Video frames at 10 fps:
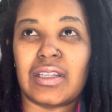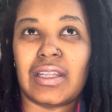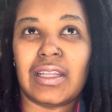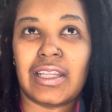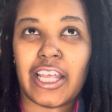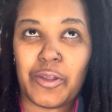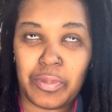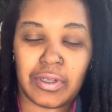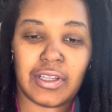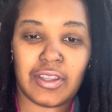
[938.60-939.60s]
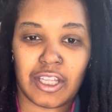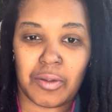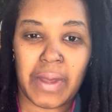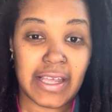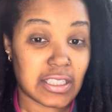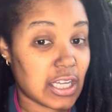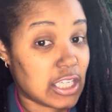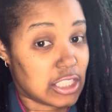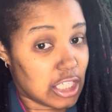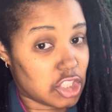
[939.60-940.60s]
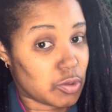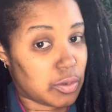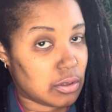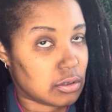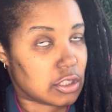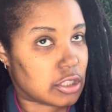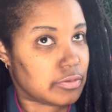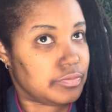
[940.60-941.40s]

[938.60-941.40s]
labeling them as the untouchables